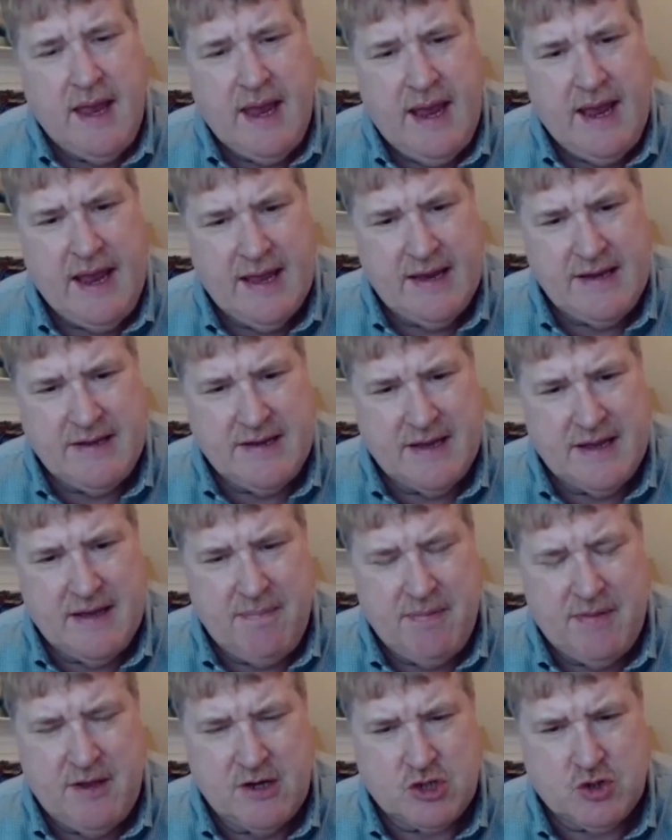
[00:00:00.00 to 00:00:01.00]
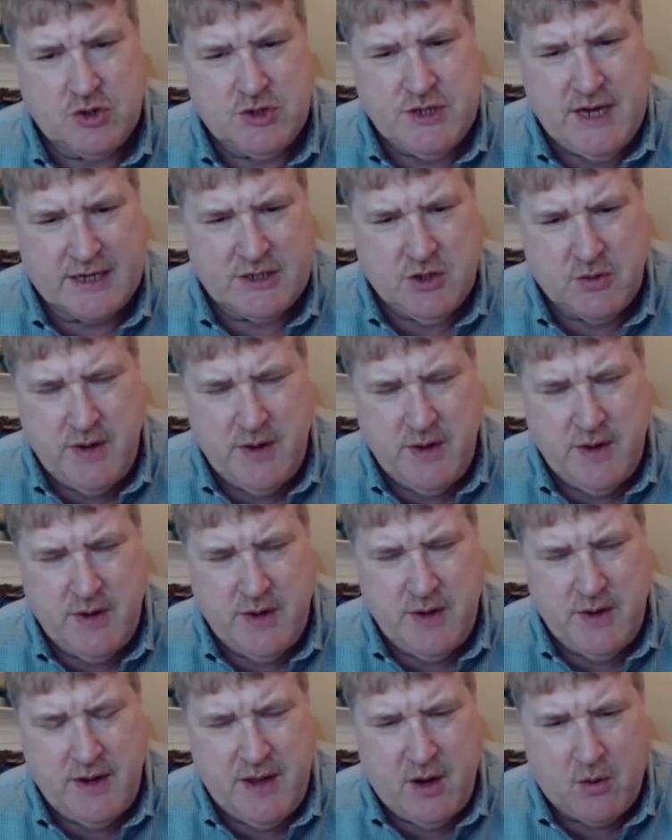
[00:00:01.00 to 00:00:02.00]
And the trajectory
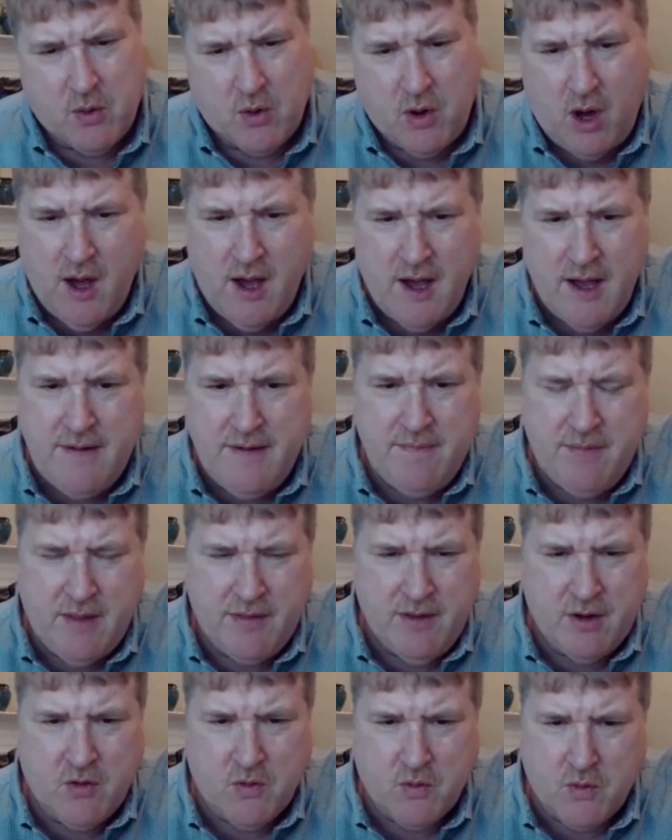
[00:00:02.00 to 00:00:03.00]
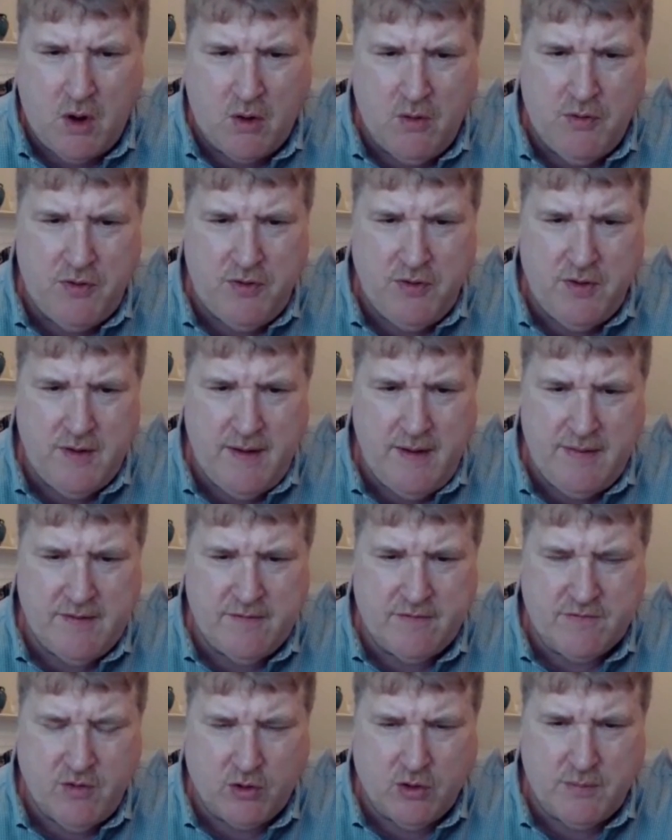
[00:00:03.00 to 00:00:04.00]
that we're on, the growth in the
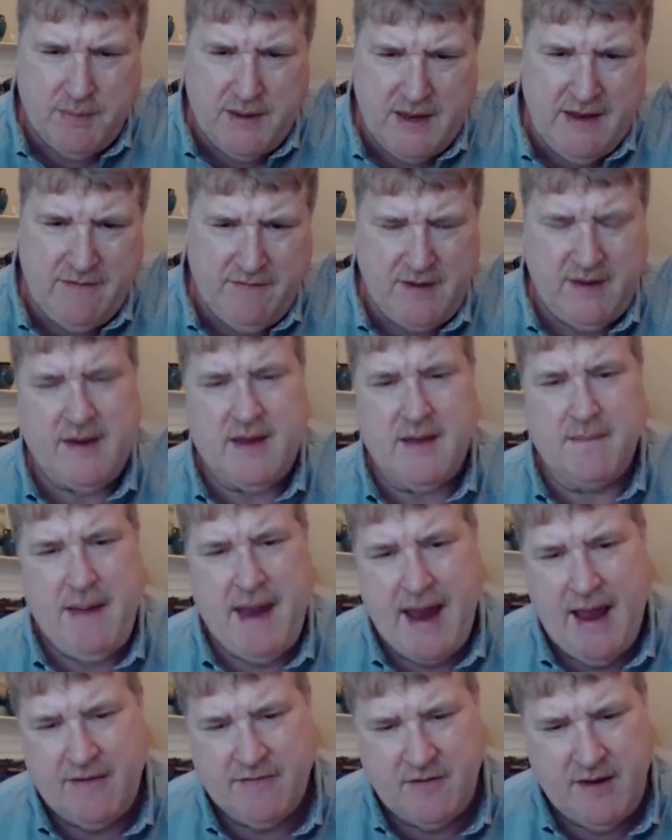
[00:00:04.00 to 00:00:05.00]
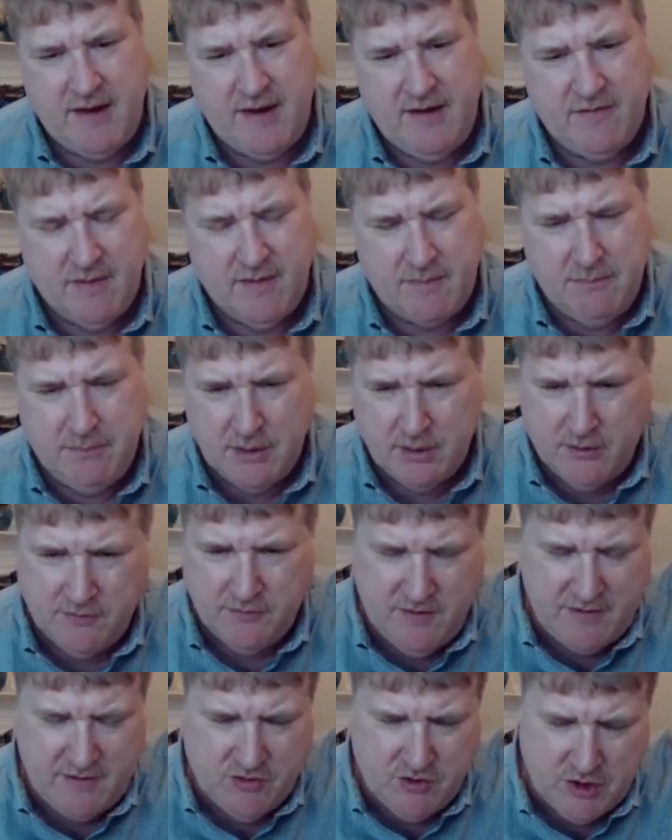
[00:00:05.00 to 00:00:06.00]
solar PV capacities and
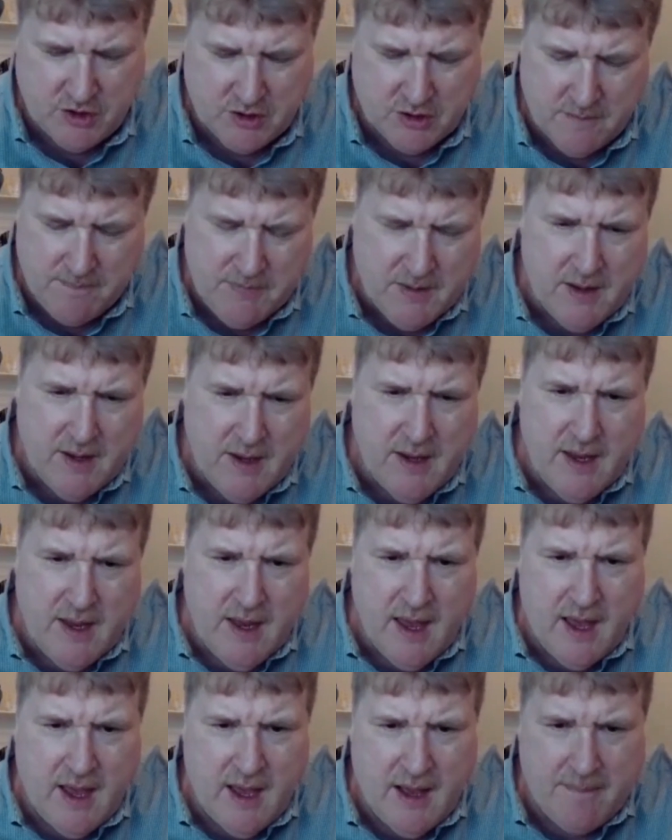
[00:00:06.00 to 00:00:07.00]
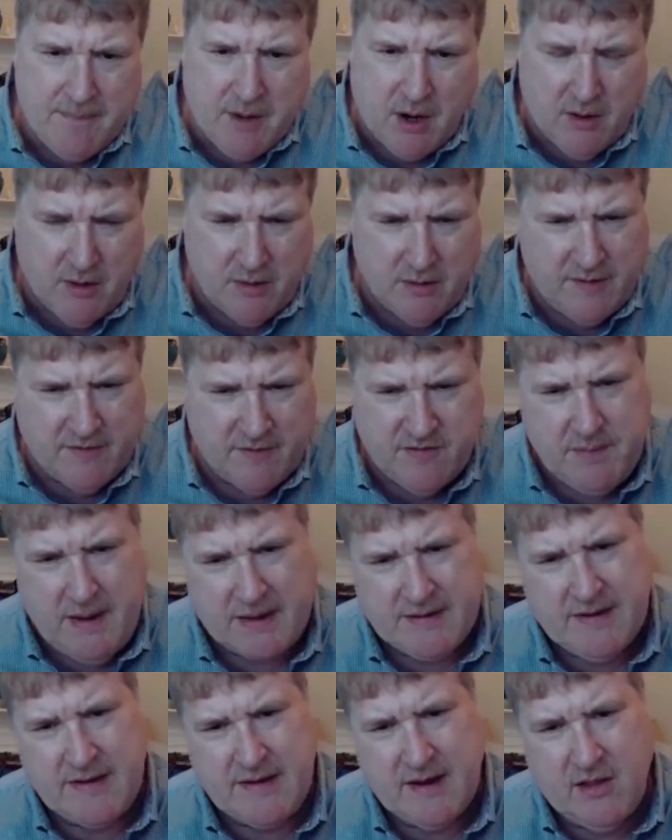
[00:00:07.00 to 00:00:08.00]
builds each year are
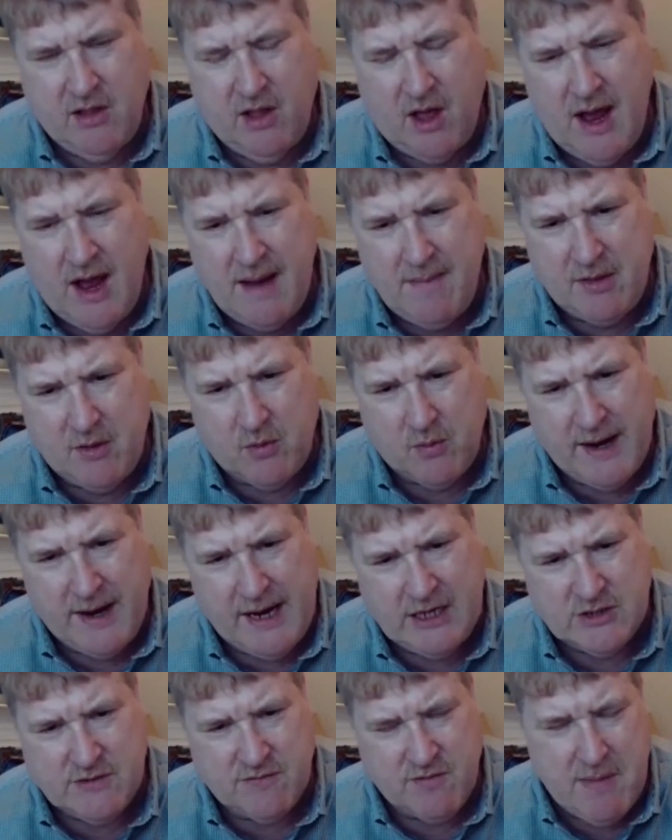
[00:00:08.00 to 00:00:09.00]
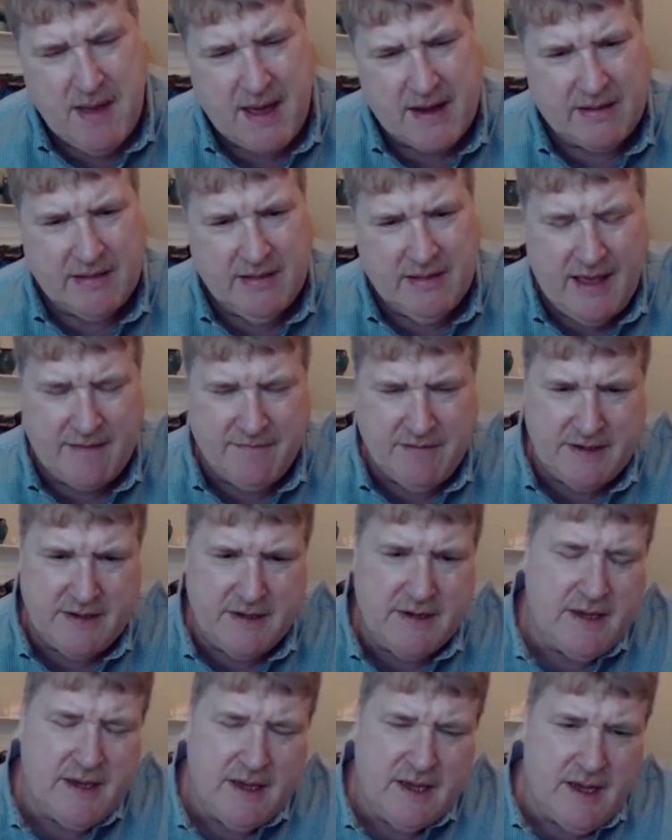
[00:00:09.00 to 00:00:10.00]
expected to climb in the range of about
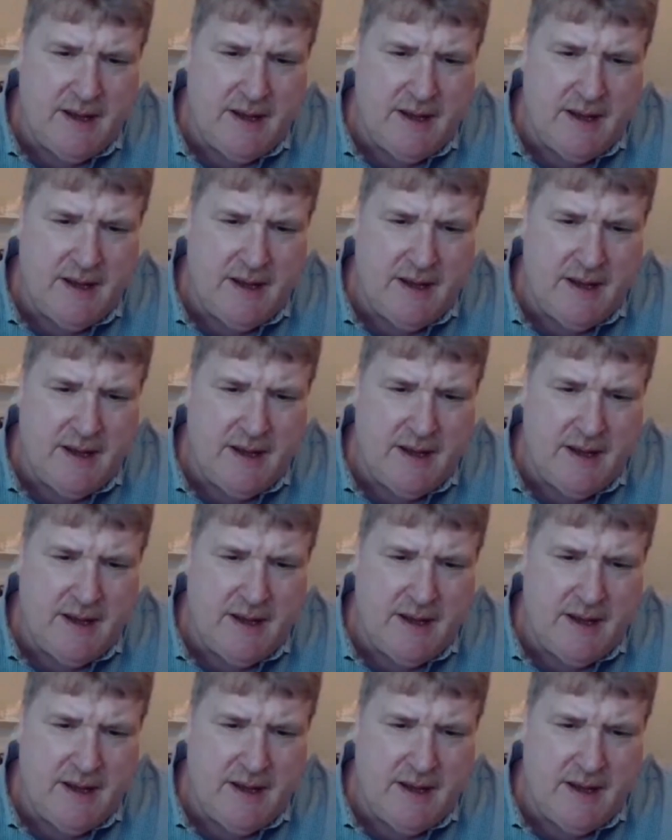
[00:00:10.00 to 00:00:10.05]
11